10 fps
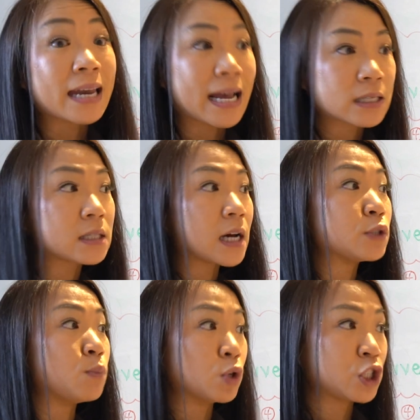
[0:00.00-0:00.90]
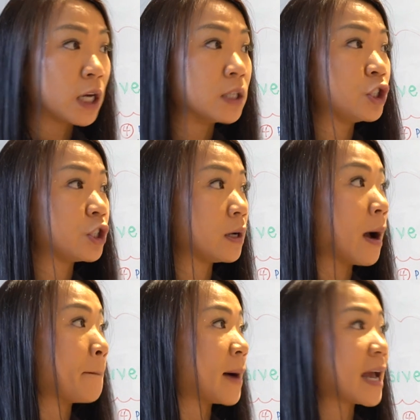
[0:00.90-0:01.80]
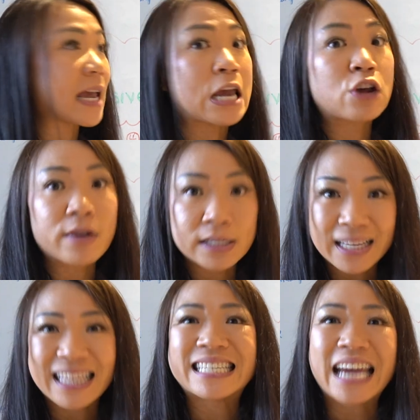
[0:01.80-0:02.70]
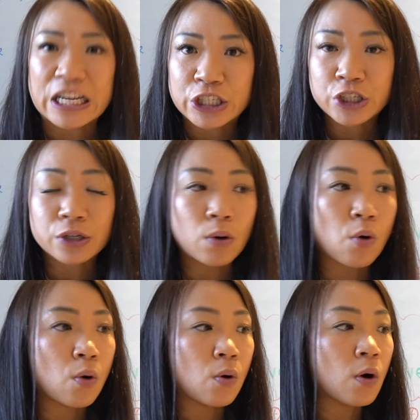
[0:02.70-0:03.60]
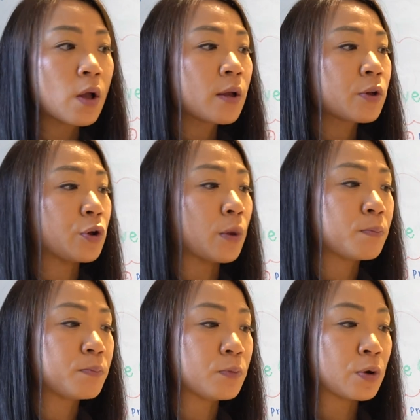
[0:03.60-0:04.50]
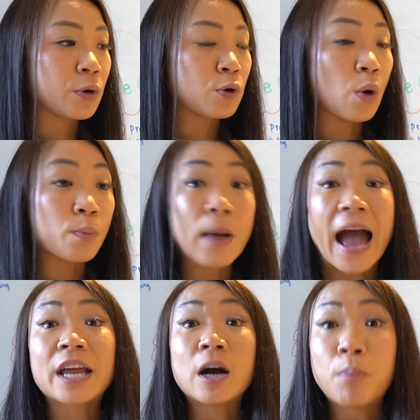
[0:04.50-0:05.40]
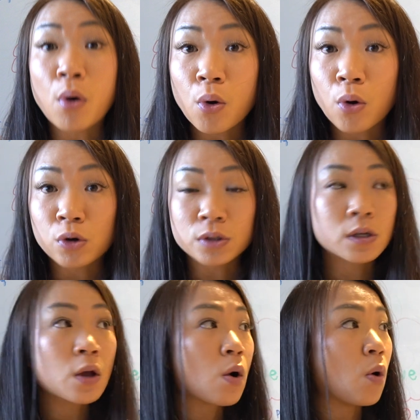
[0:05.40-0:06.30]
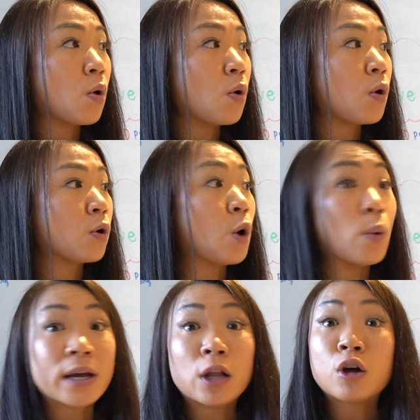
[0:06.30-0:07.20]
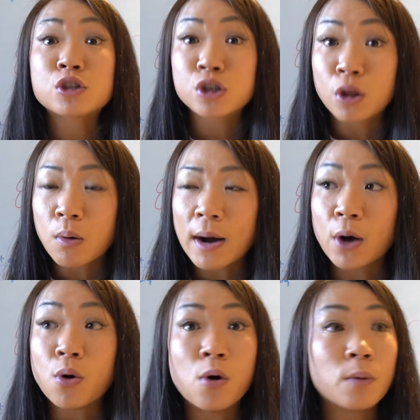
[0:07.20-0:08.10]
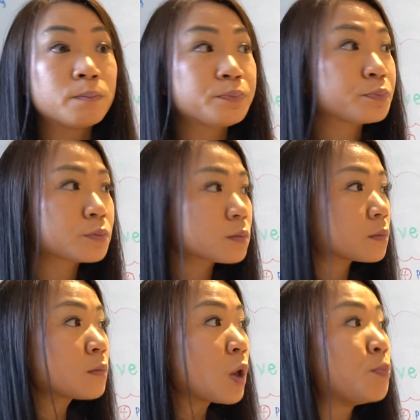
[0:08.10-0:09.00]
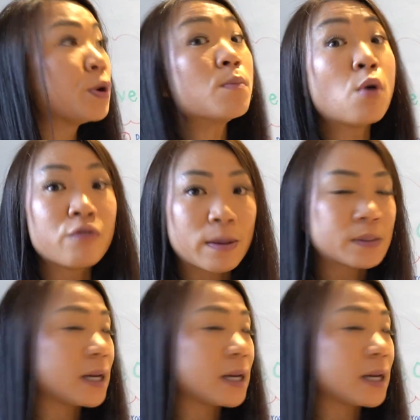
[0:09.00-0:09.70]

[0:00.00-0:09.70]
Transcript: an exercise more challenging by increasing the tension, or adding a pause, or going a lot slower, or putting more reps